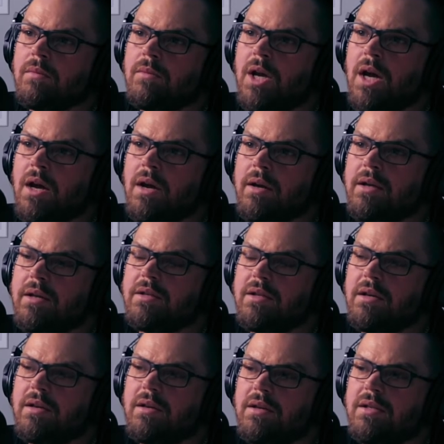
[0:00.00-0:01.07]
Yeah, he's
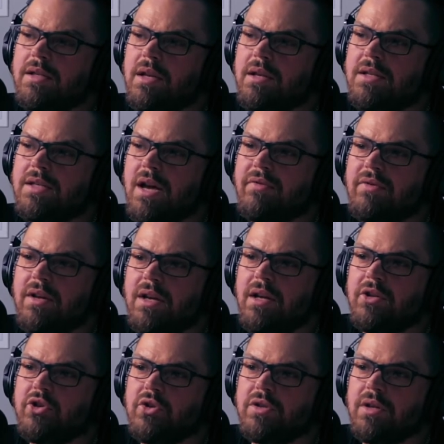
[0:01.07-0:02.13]
definitely an
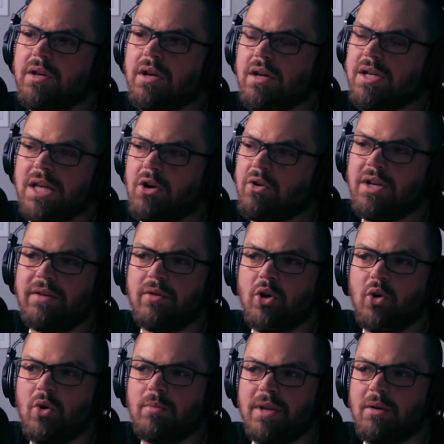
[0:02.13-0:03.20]
interesting kid. Because I don't
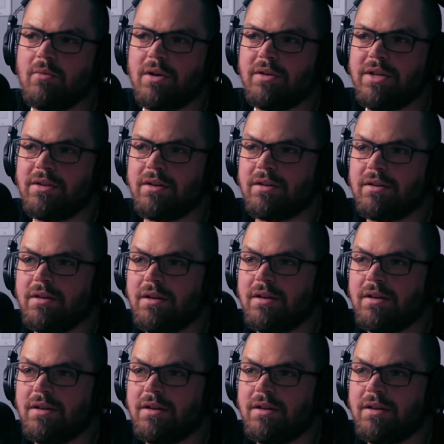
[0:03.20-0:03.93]
even know him that well either.